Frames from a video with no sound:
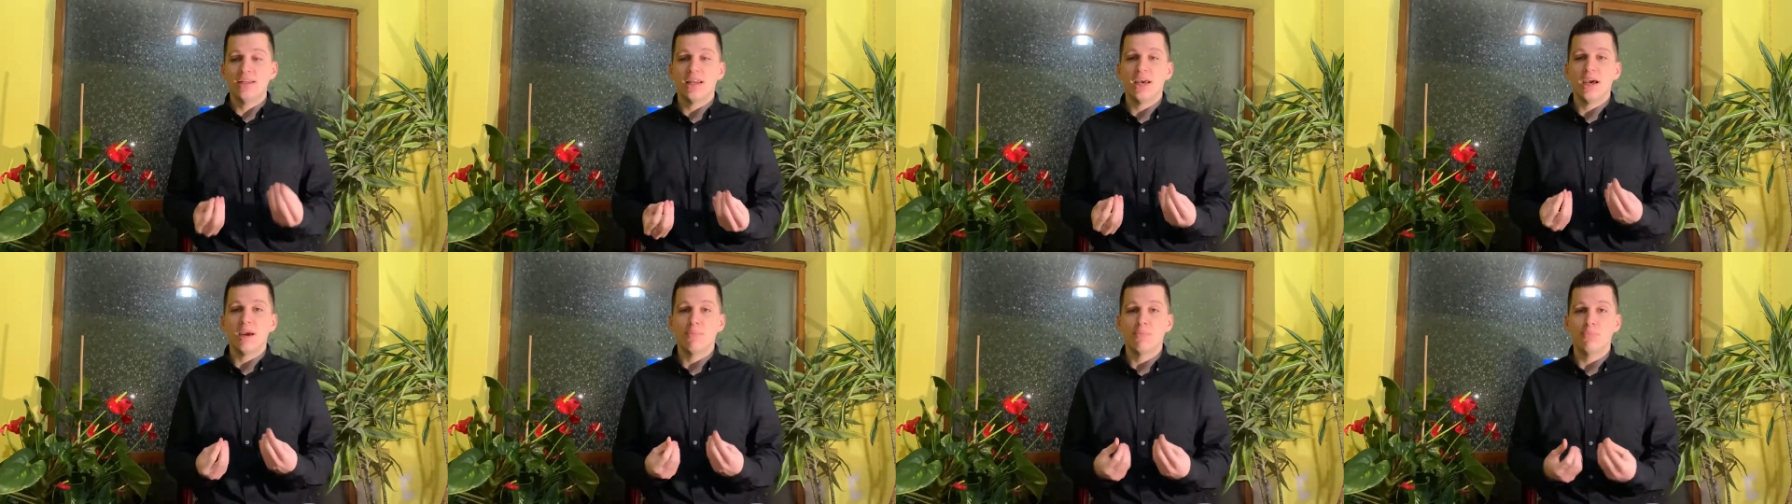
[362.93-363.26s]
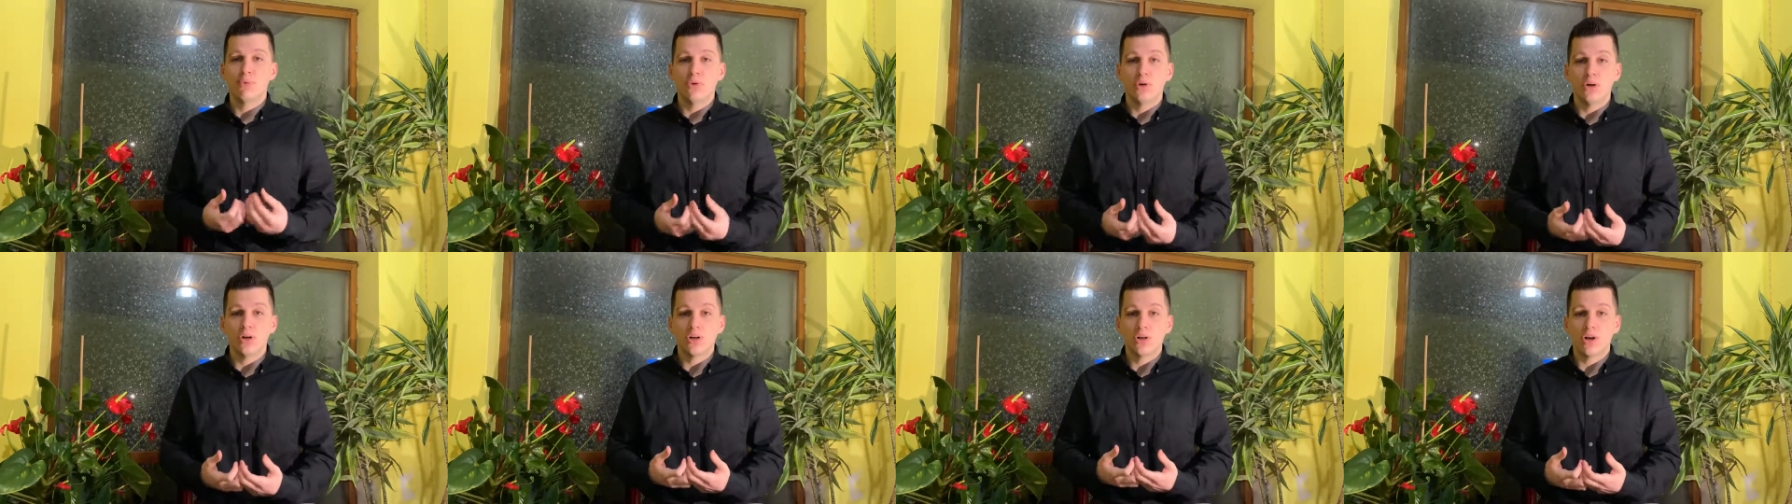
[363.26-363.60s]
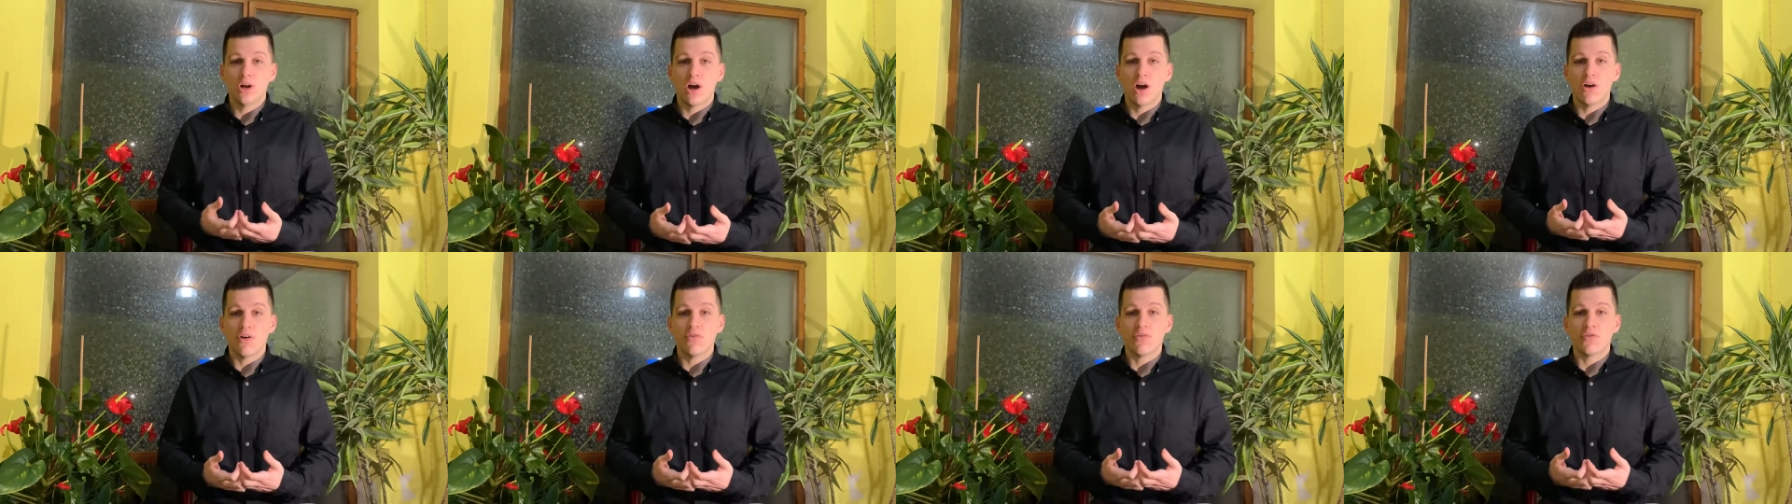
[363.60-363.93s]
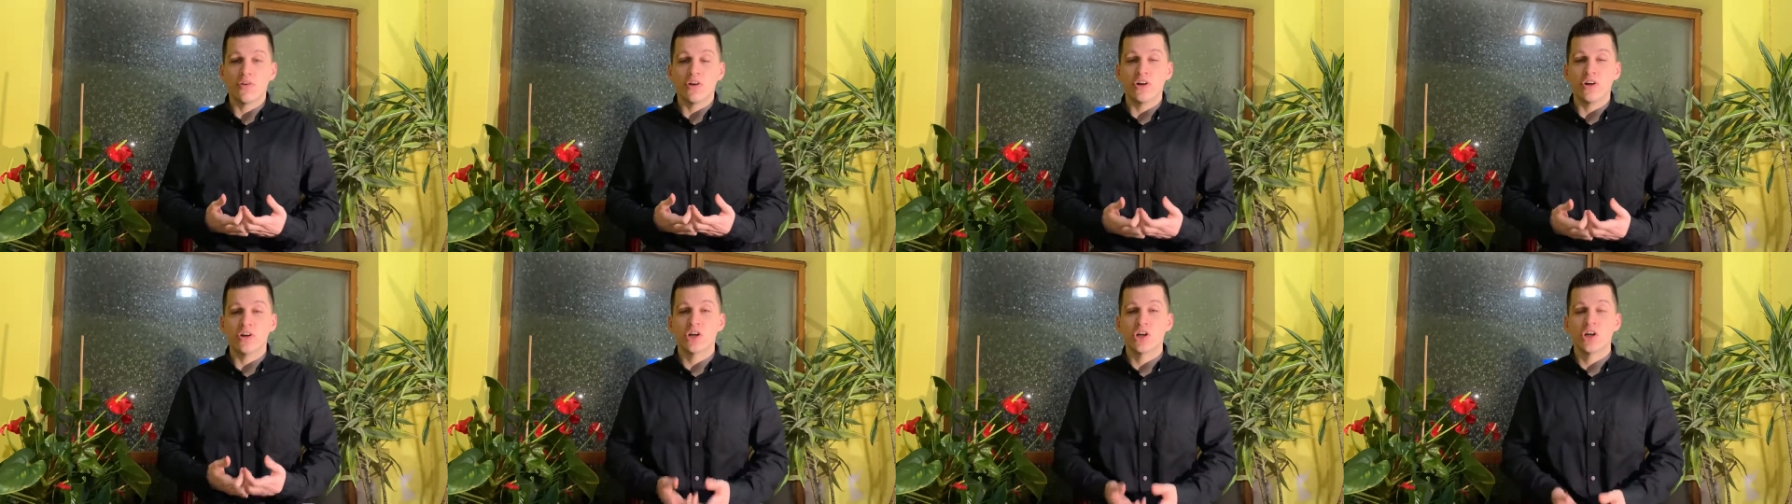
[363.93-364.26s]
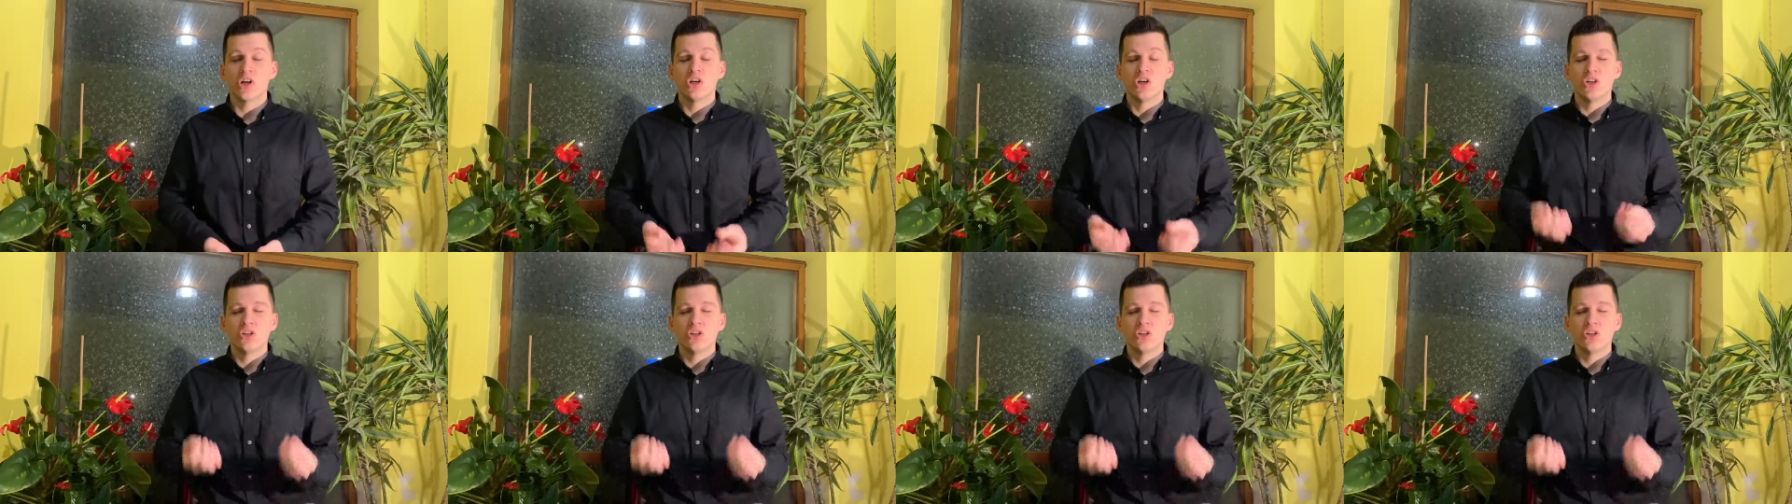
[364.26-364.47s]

that book offer